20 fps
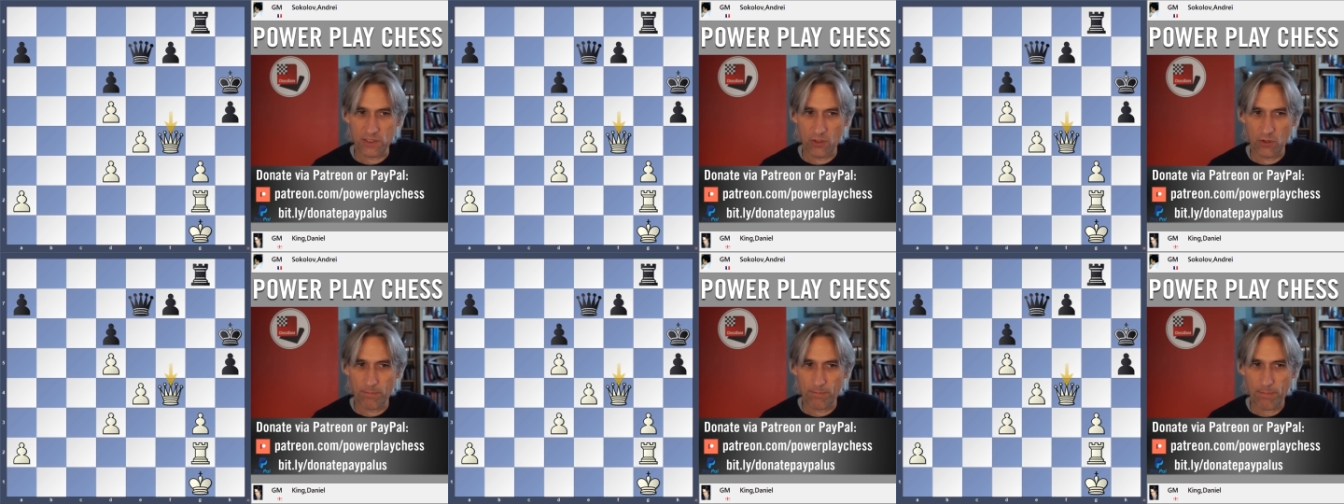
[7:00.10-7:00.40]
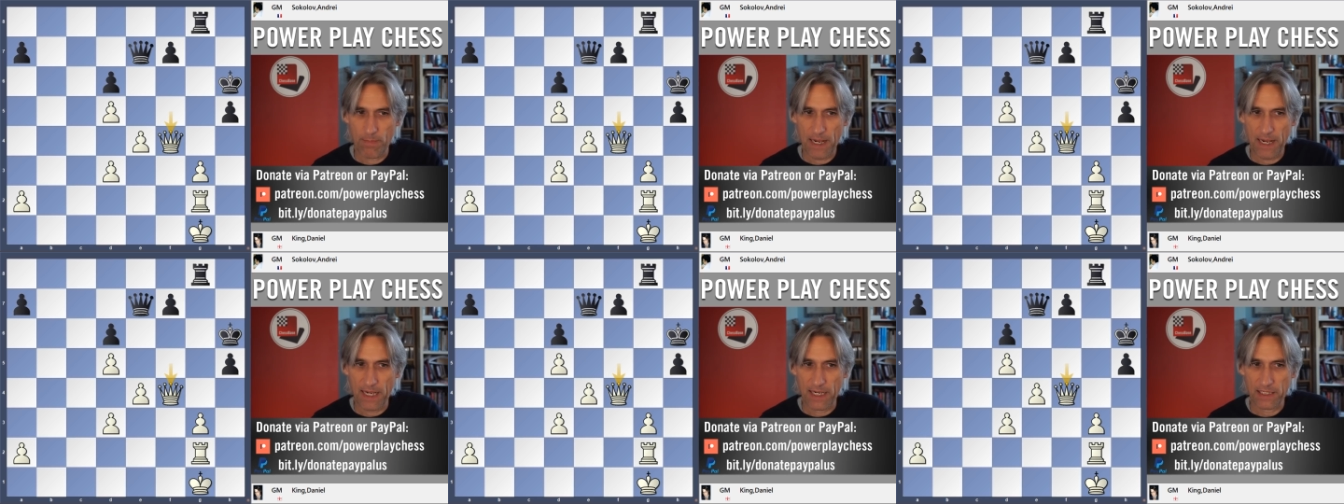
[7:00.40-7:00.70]
go
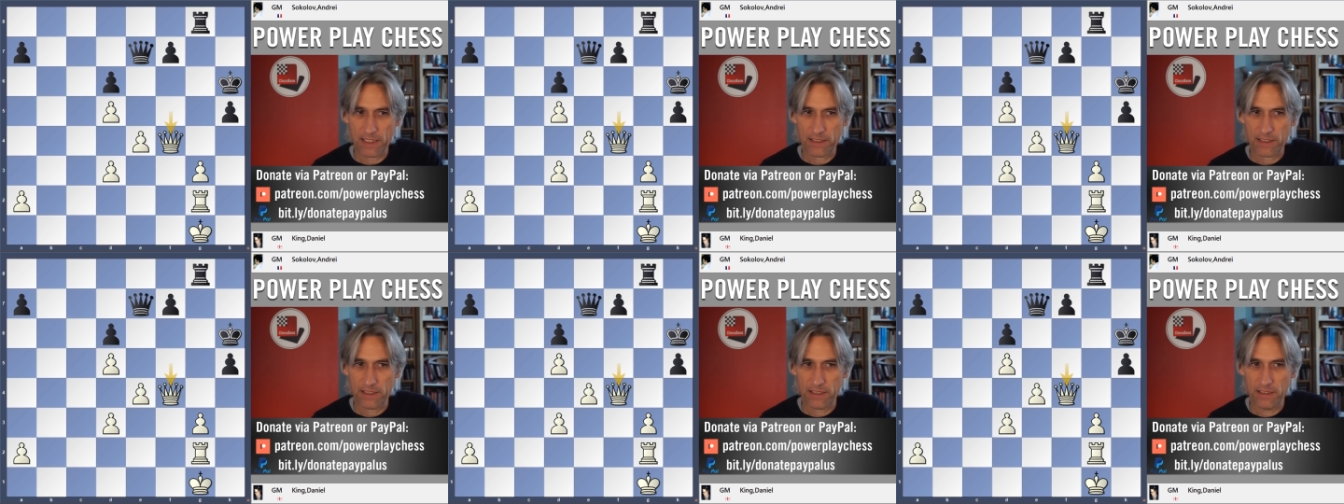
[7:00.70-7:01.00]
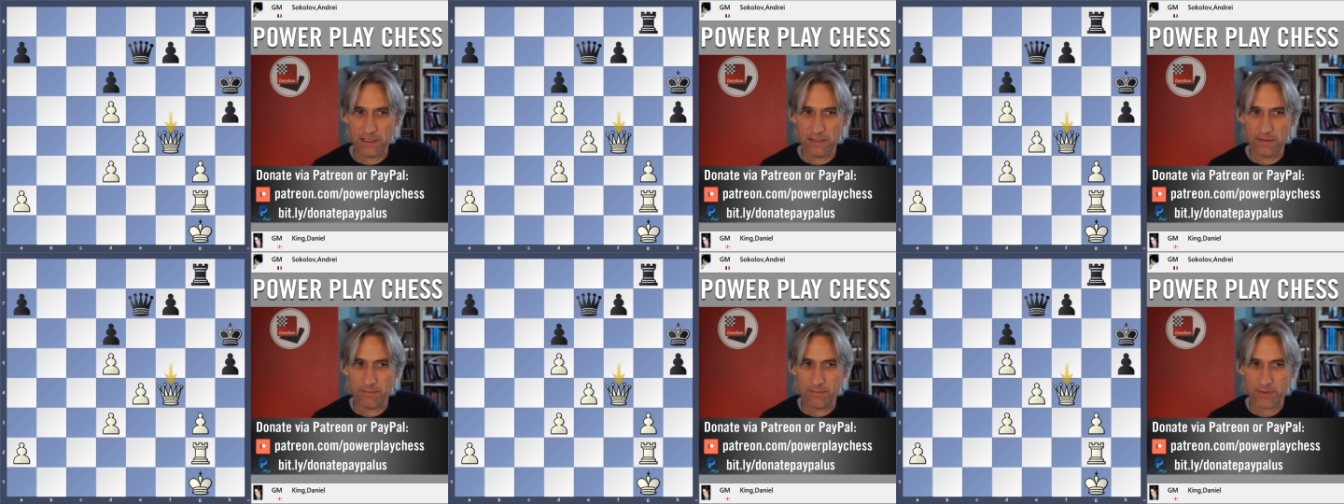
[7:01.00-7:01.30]
back and
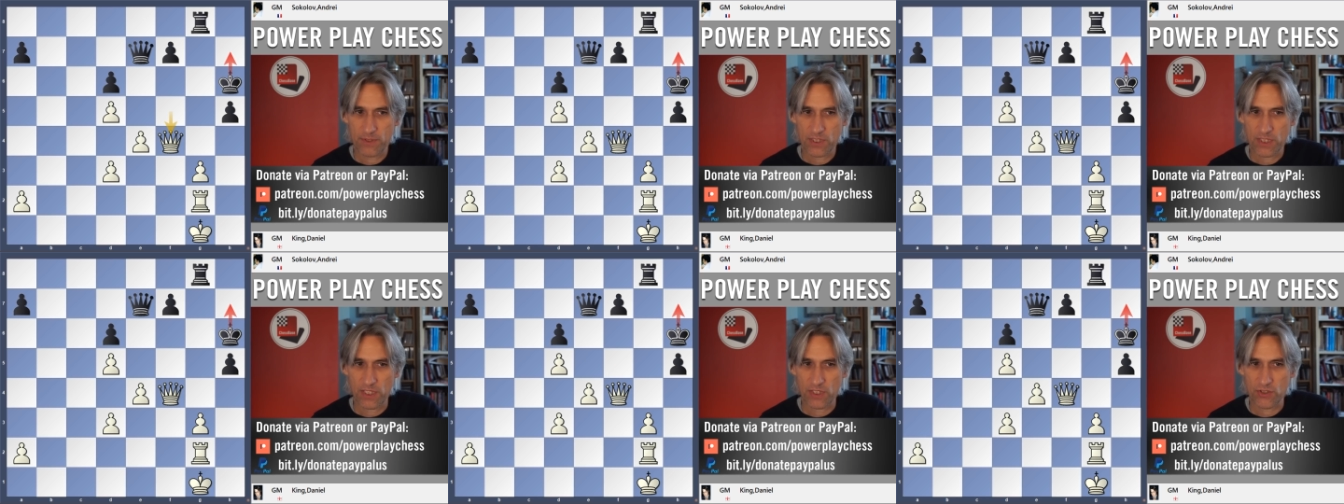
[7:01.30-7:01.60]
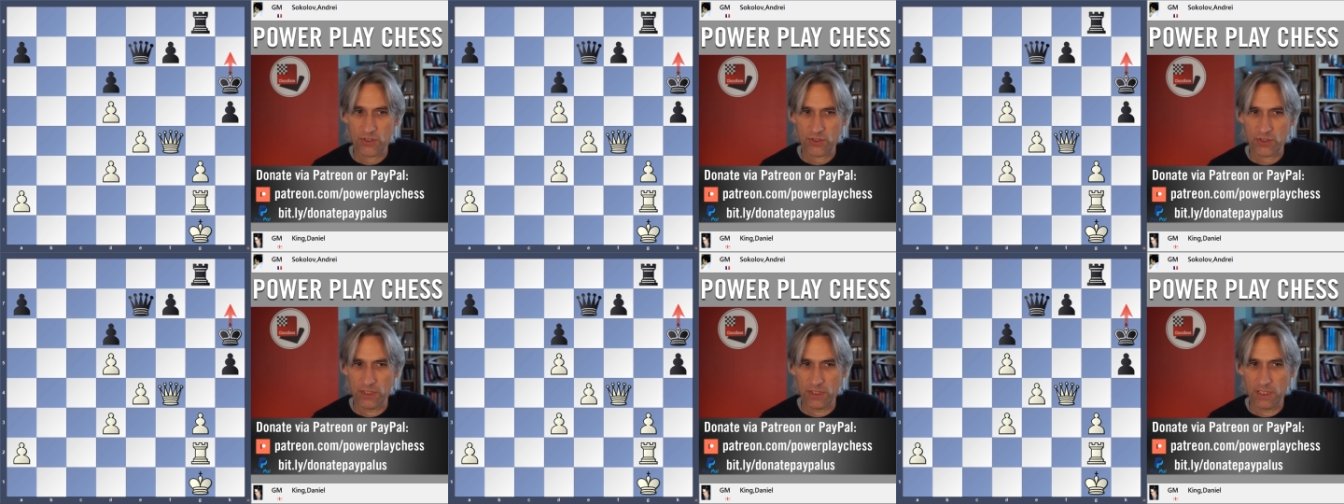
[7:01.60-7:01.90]
then
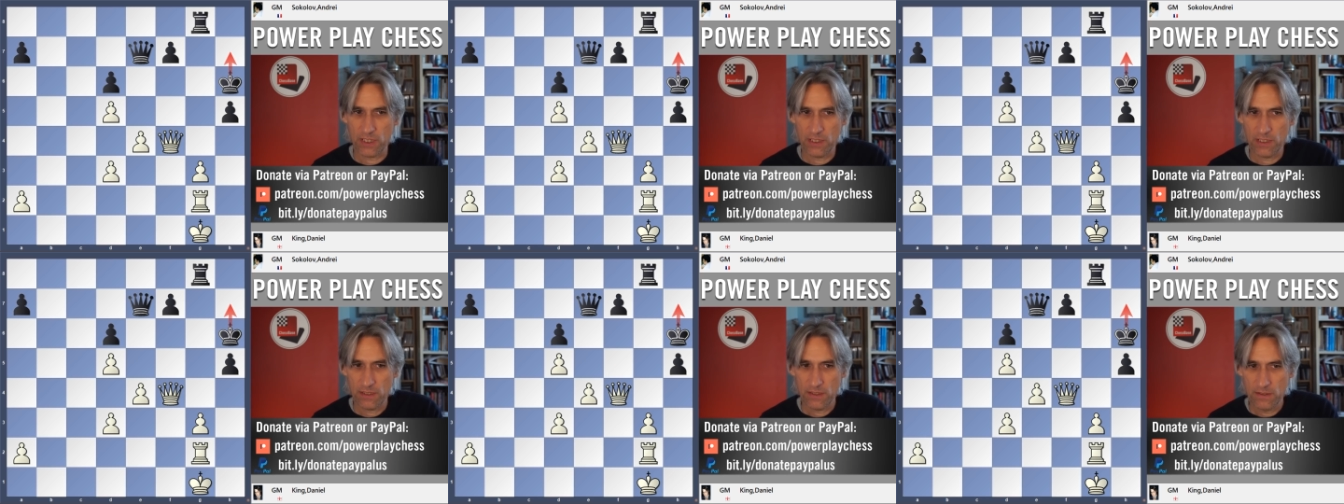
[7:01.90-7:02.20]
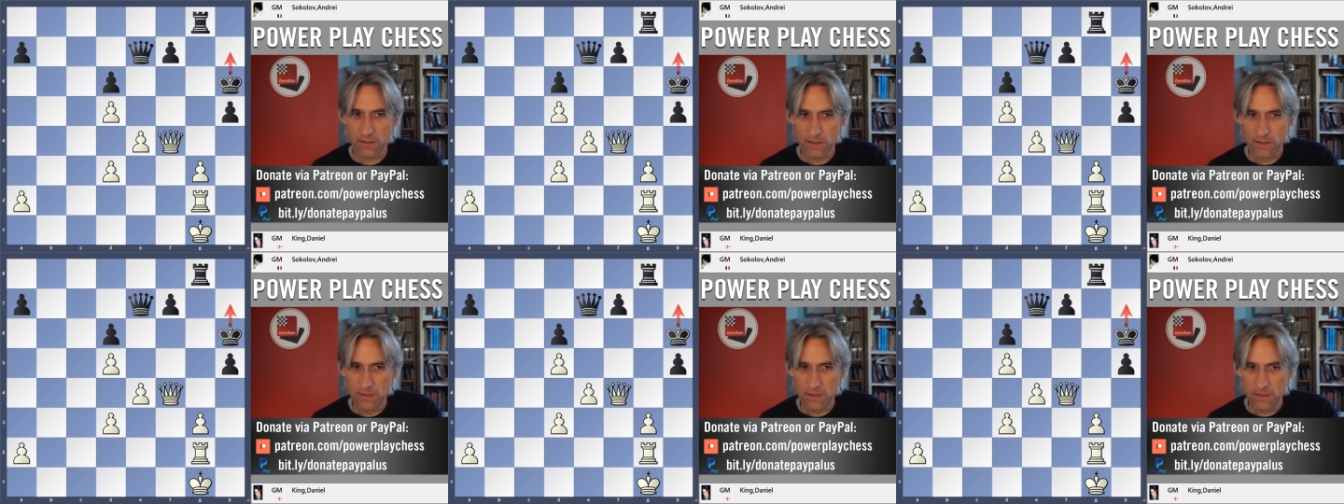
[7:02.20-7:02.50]
potentially,
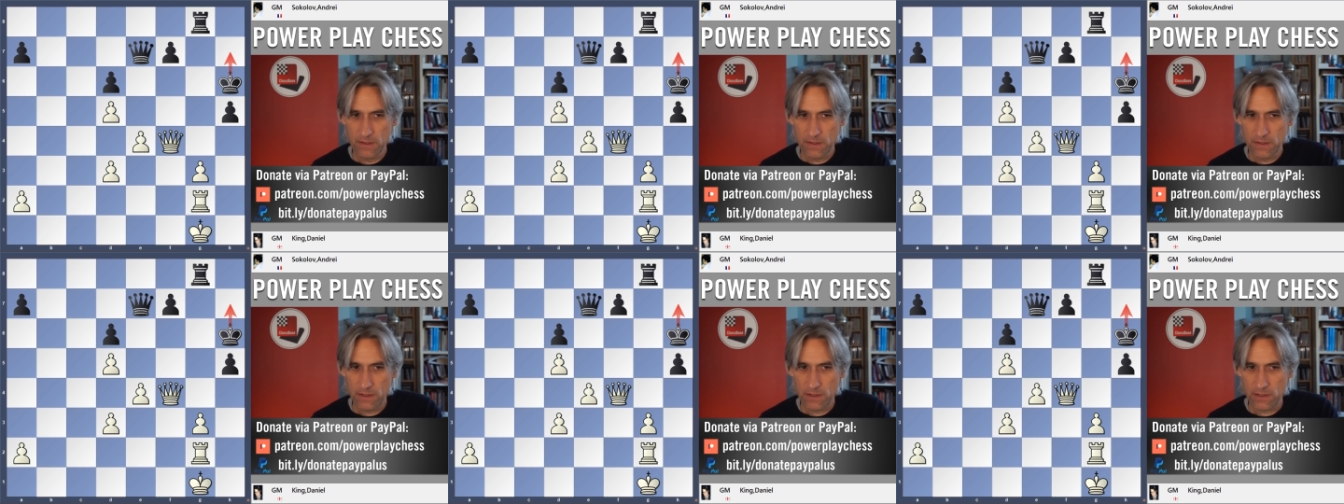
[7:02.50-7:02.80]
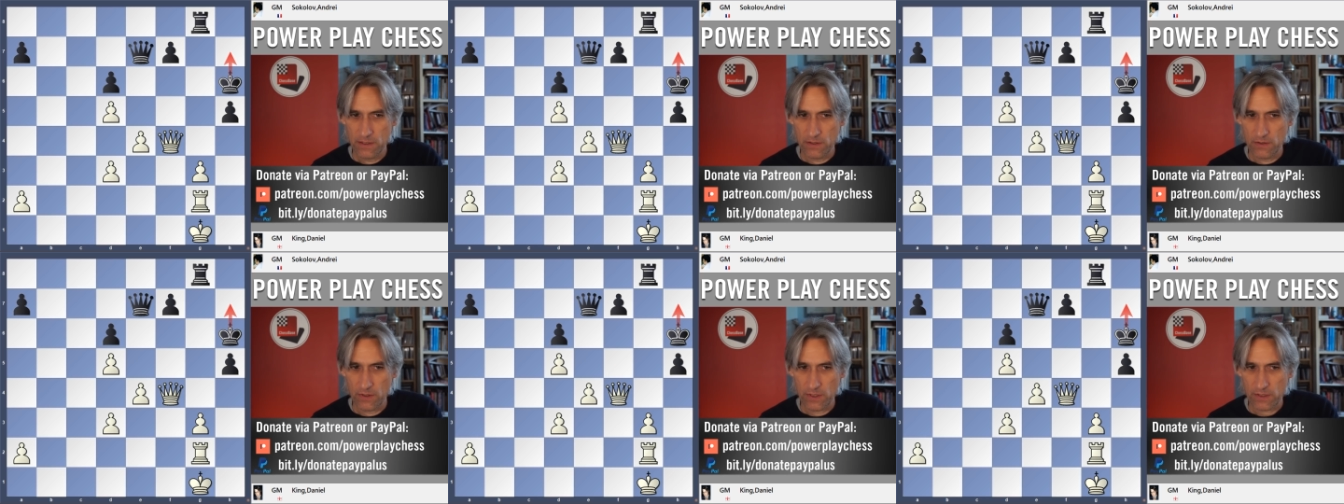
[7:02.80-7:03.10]

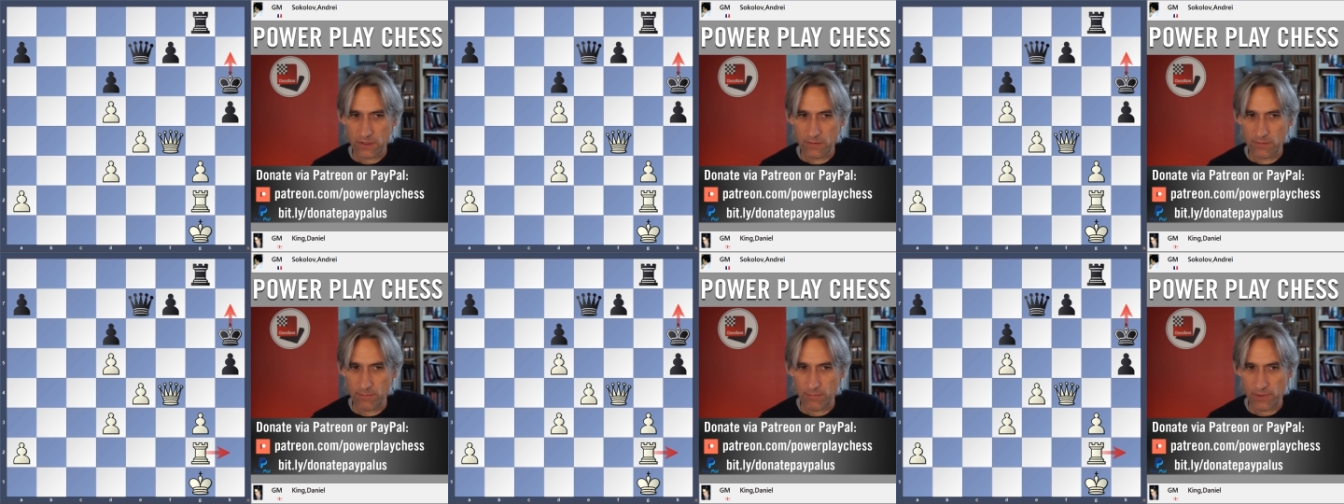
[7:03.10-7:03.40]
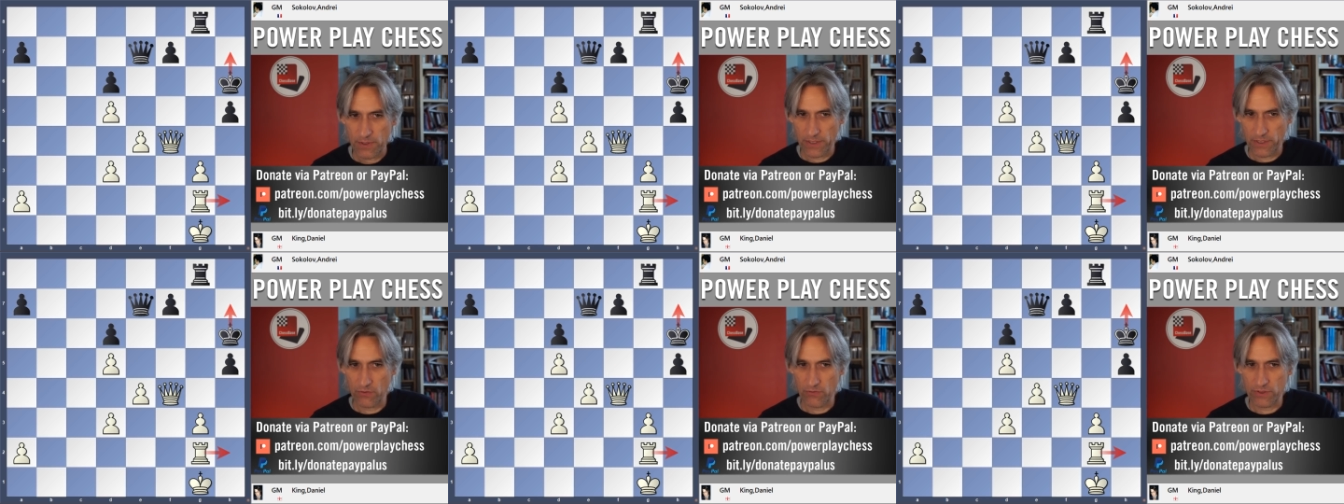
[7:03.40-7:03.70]
you know, I can
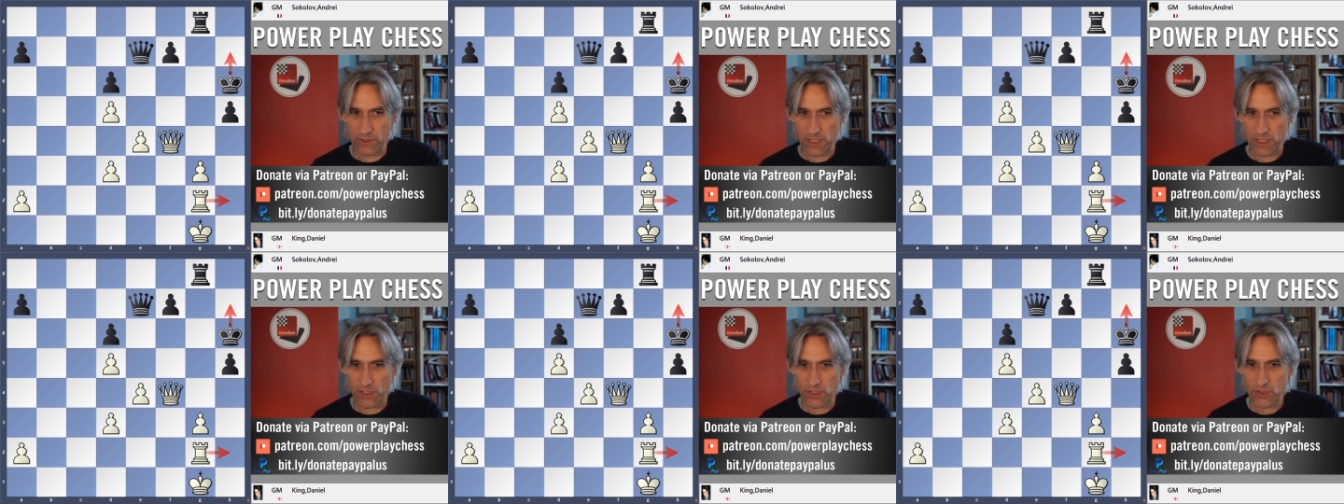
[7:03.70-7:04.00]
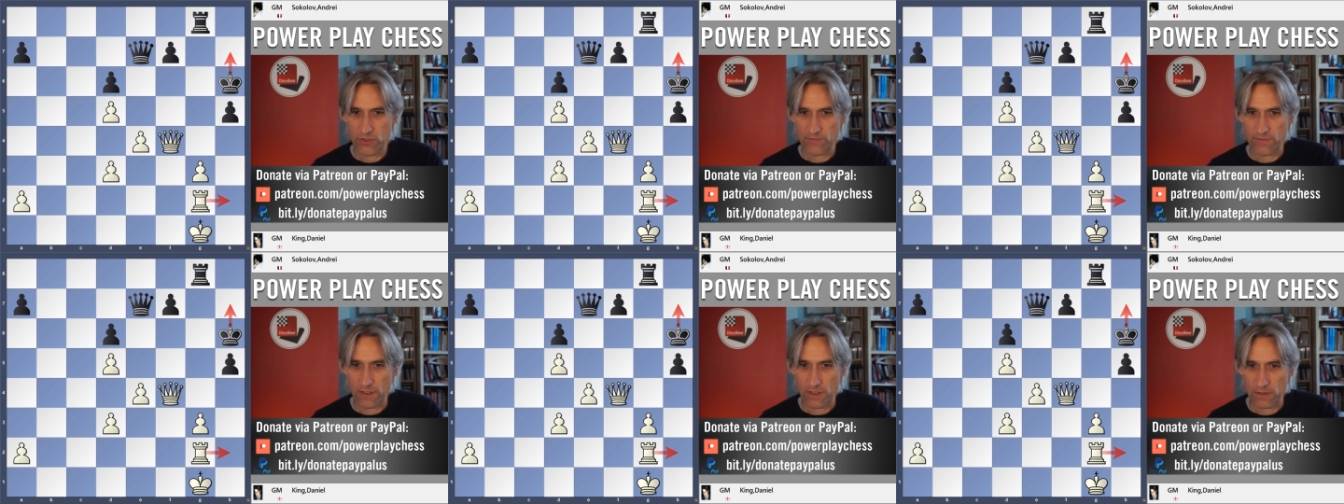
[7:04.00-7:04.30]
play on the
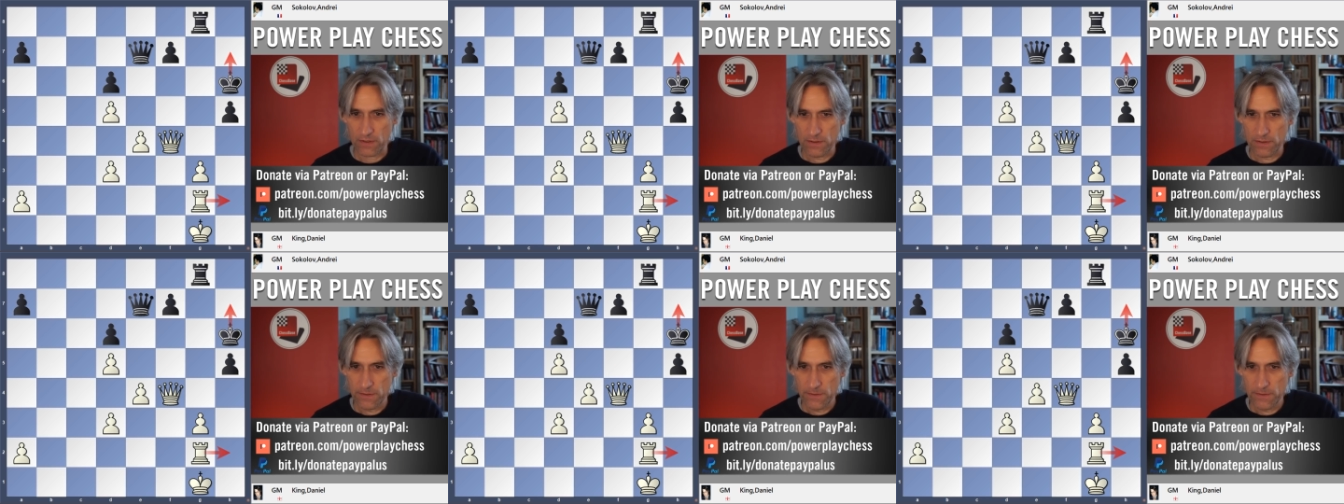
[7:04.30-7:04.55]
h-file.